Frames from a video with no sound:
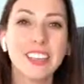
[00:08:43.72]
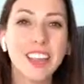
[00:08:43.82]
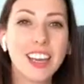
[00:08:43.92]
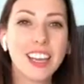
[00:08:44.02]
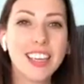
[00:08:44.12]

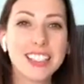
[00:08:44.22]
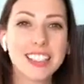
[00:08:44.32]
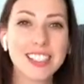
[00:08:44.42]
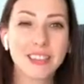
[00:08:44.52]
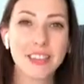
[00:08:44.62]
Lila, yes,
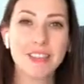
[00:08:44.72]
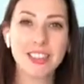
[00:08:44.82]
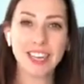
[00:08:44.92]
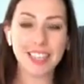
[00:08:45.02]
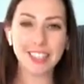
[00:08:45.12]
that definitely
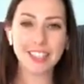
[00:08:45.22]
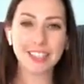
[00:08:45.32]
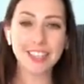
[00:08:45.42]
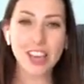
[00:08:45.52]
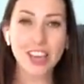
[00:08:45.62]

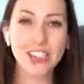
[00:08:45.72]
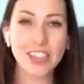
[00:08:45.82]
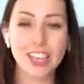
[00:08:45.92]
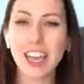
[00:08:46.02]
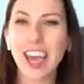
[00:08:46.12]
resonates. Good.
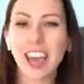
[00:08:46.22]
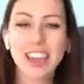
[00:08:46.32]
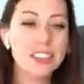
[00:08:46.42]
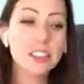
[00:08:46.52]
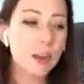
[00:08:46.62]
Yeah,
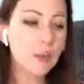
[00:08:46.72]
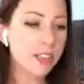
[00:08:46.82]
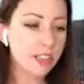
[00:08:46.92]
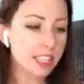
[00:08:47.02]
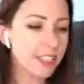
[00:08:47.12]
I
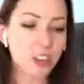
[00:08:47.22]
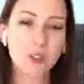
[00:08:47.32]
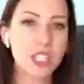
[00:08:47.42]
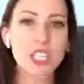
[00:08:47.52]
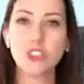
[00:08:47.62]
mean, these are
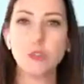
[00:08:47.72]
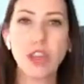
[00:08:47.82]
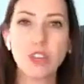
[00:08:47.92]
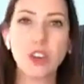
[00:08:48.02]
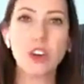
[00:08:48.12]
conversations I'm
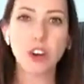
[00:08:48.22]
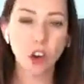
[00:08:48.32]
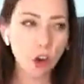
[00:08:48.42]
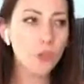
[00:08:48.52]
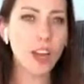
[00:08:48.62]
having
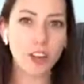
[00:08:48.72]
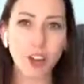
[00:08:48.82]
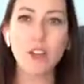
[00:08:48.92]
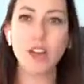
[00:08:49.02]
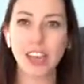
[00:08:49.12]
over and
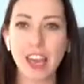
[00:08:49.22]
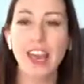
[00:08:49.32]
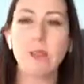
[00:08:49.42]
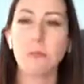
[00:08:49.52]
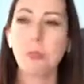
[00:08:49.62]
over
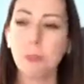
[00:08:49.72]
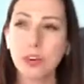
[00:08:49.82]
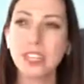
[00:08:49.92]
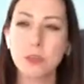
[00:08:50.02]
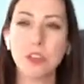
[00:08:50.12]
again,
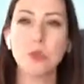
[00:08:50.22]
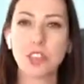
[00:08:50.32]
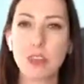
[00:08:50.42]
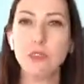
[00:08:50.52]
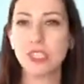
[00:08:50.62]
pretty much with
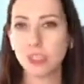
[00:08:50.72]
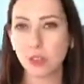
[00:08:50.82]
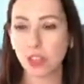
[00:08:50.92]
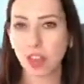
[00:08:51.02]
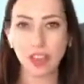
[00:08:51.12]
every
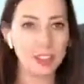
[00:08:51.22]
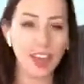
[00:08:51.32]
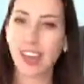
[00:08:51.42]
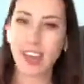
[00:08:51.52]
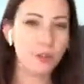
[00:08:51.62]
single client
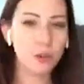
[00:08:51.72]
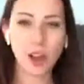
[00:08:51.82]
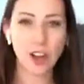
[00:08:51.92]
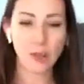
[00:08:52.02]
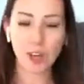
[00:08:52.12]
that I ever
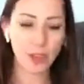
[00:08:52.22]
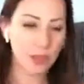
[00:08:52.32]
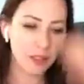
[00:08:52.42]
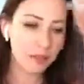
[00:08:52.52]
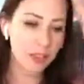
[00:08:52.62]
work
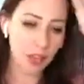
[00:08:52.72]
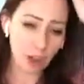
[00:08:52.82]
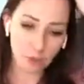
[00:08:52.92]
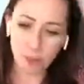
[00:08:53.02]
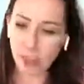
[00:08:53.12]
with. You
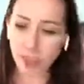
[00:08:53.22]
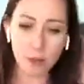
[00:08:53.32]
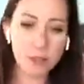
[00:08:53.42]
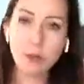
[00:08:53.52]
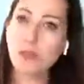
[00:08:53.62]
know, they
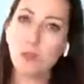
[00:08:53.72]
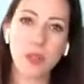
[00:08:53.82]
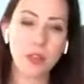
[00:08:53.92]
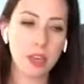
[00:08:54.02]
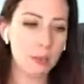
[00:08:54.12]
come to me for
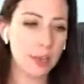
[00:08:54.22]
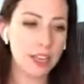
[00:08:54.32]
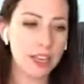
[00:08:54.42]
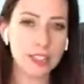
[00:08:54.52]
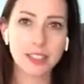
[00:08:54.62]
one thing, but
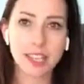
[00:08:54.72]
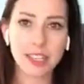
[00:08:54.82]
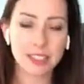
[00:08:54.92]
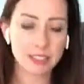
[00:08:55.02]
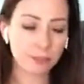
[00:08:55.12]

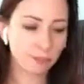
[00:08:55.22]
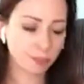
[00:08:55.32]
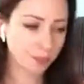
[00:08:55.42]
it's